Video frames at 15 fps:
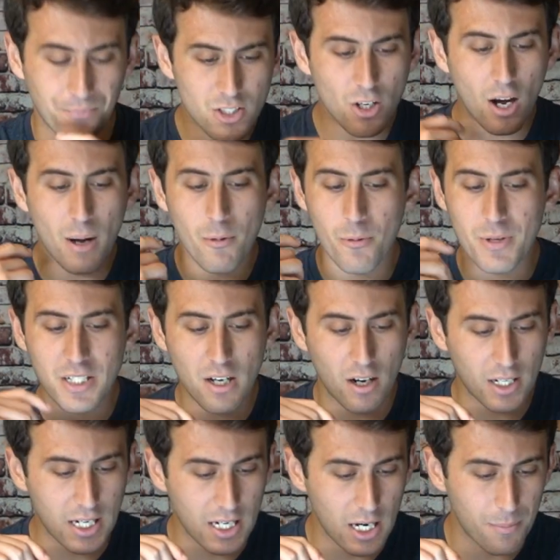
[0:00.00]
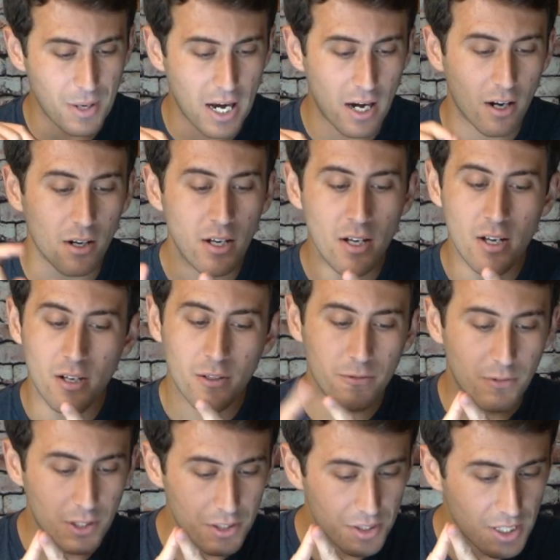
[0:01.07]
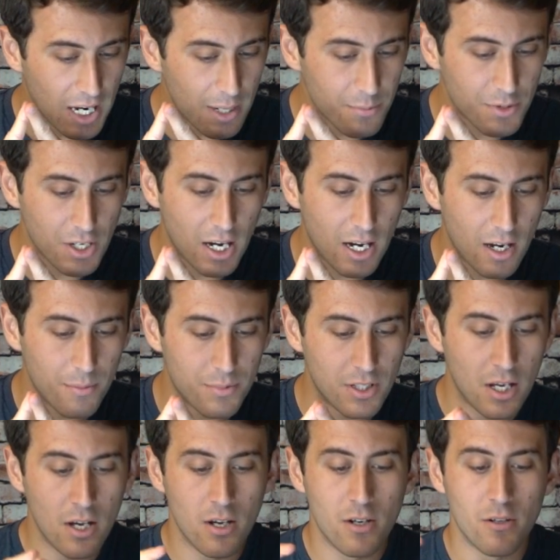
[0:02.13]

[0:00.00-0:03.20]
So I'm going to be talking about first-time jobs,